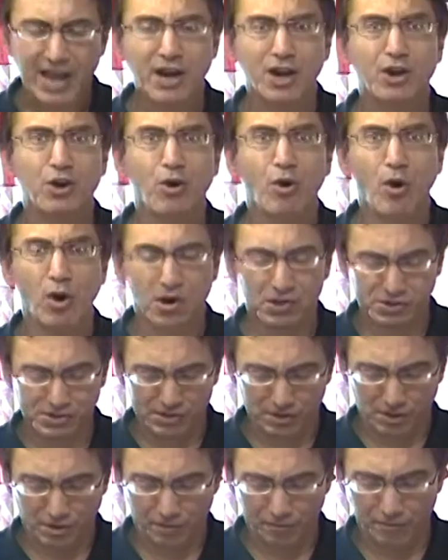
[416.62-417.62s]
at a
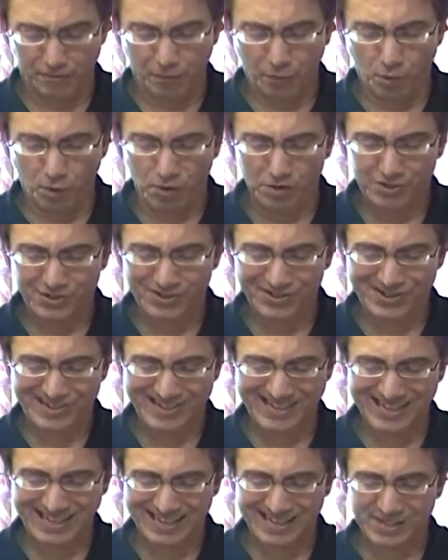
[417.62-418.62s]
cost of four to
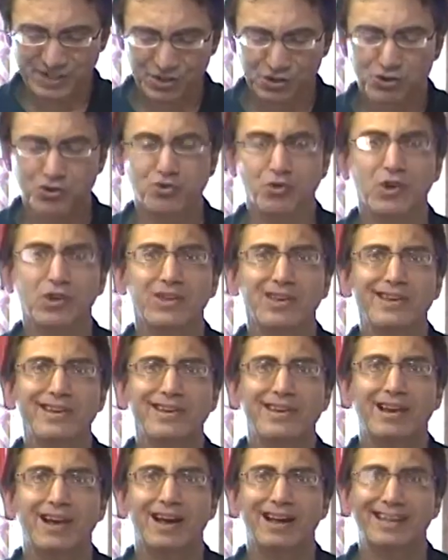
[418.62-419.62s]
six
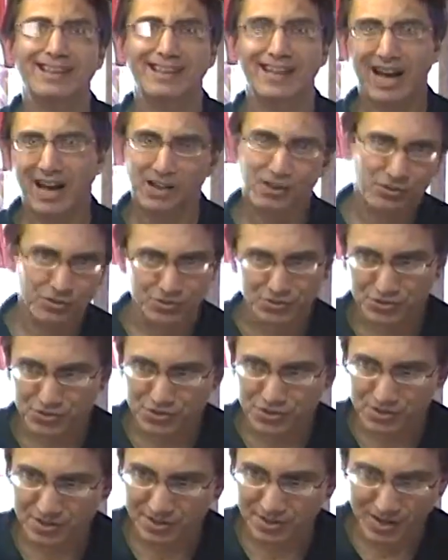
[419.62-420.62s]
trillion
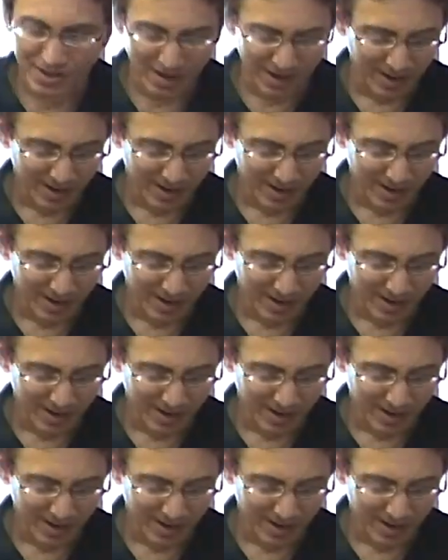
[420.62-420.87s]
dollars.